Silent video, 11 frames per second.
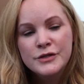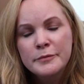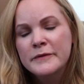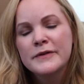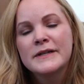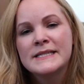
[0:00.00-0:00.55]
do
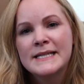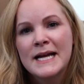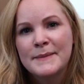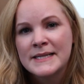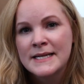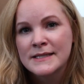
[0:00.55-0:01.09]
prefer to sit
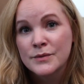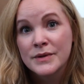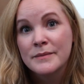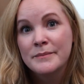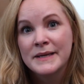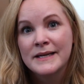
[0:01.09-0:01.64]
at my desk
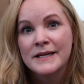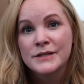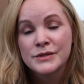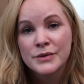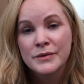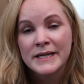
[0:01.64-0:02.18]
with a big
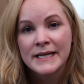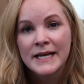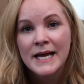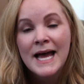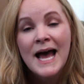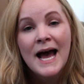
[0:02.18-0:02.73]
screen.
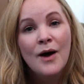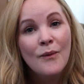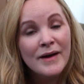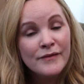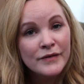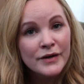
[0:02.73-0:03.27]

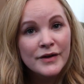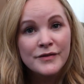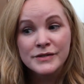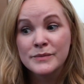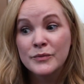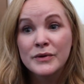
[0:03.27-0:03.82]
However, there's some